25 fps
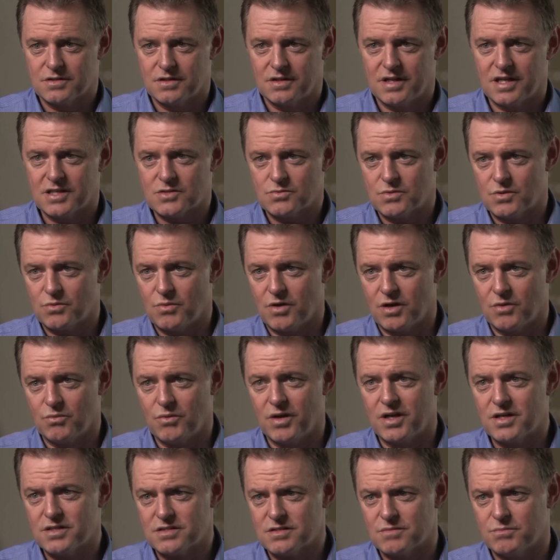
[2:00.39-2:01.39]
and that's where
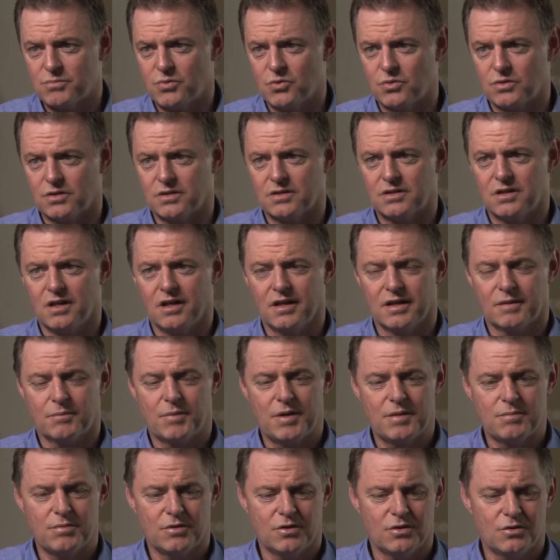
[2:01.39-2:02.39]
one-on-one is important, like
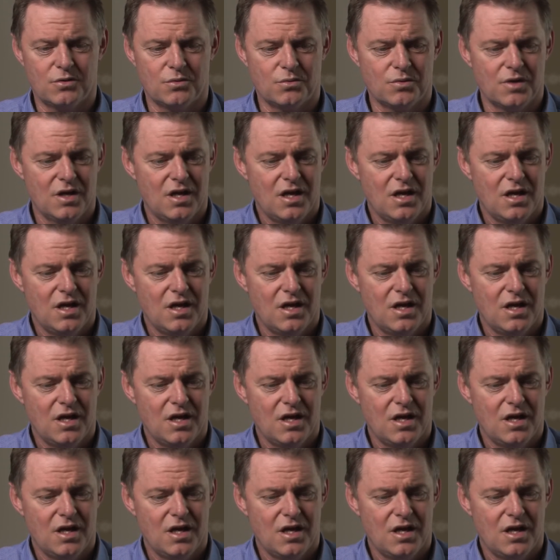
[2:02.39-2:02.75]
people who,